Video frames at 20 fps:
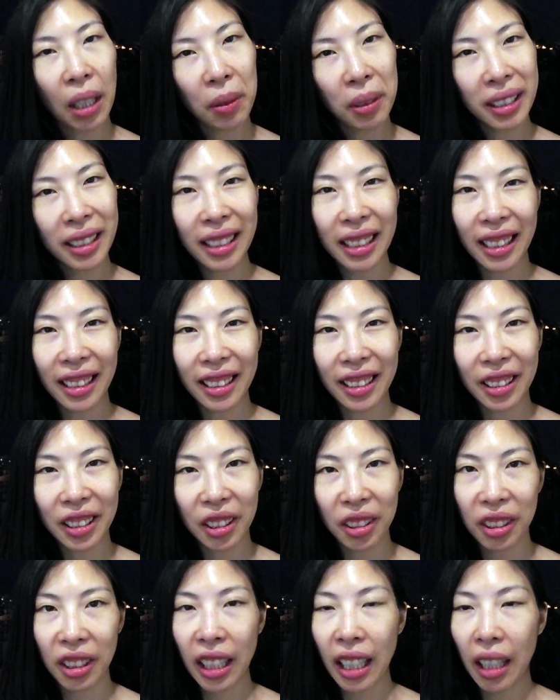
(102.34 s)
was it? Do
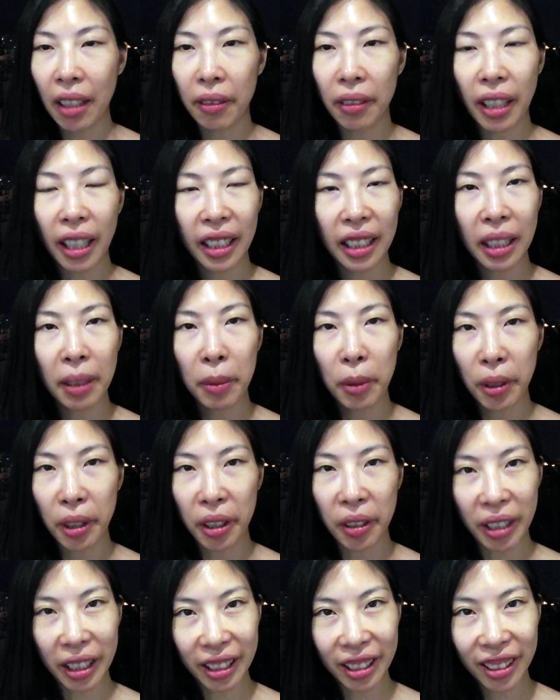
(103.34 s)
you have any more
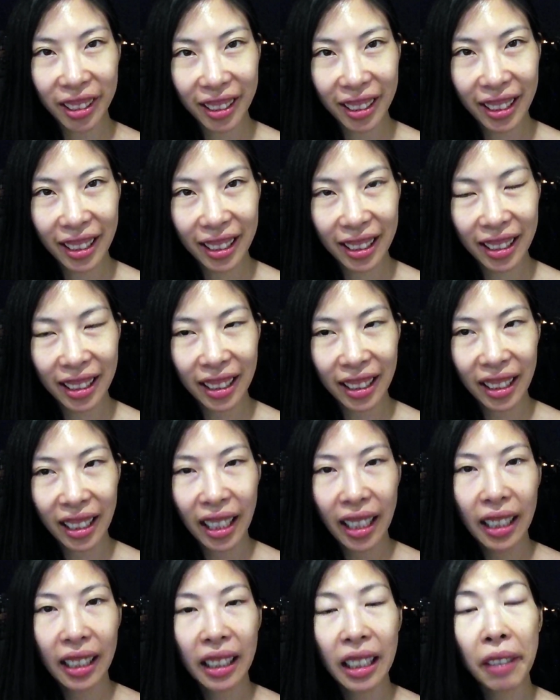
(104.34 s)
questions?
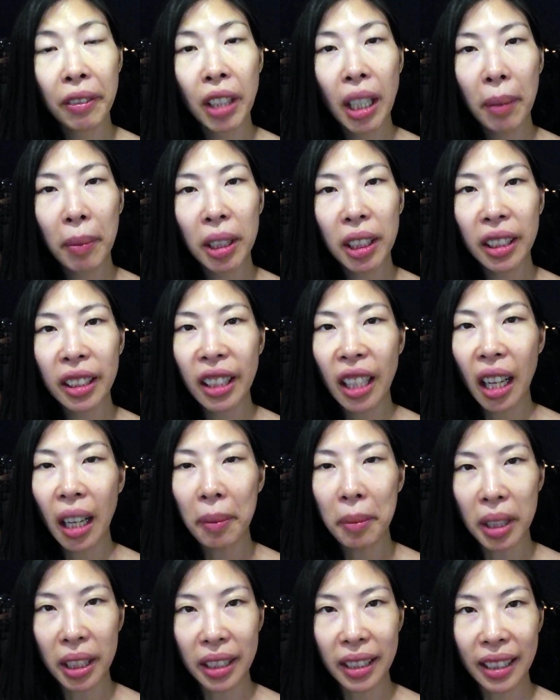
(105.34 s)
Leave them in the
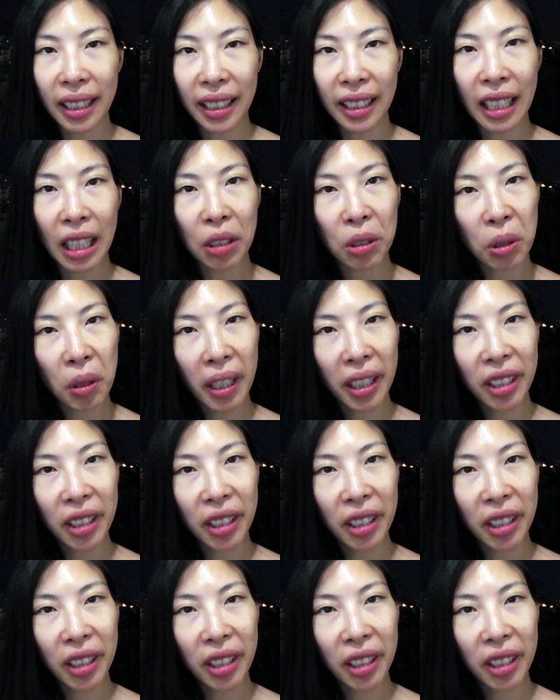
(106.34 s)
comments and I'll try